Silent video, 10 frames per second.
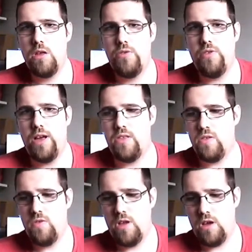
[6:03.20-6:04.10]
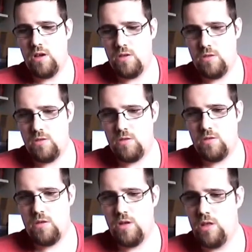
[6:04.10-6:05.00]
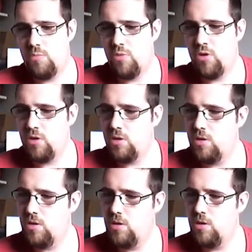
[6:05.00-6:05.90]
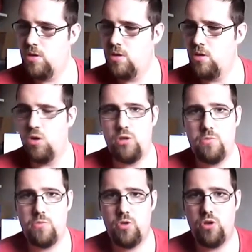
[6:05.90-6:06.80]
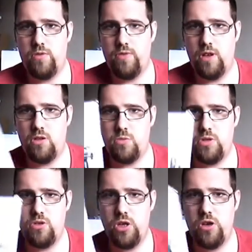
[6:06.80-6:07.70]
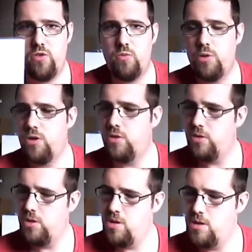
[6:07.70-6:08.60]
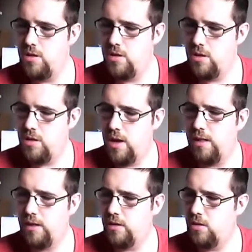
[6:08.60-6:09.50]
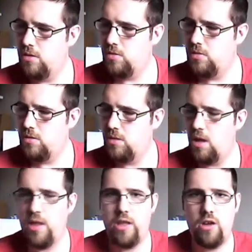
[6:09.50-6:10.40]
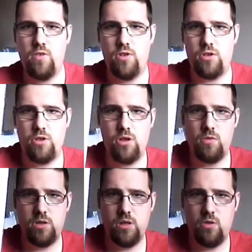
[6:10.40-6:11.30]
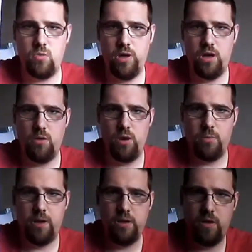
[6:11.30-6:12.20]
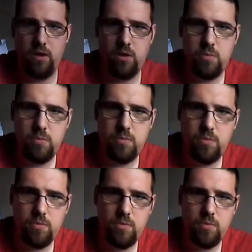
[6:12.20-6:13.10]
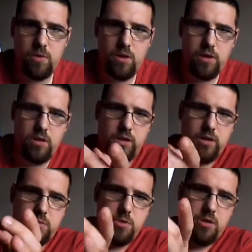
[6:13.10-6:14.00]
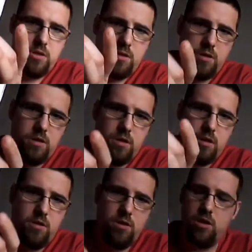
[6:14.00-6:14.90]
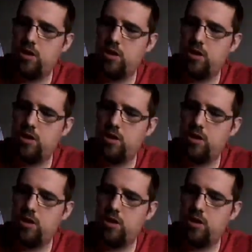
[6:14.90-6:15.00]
fans of the art in the book, or Sean Phillips in general, but I like it. I like the cover too. I was a little wary when I picked it up. This bit on the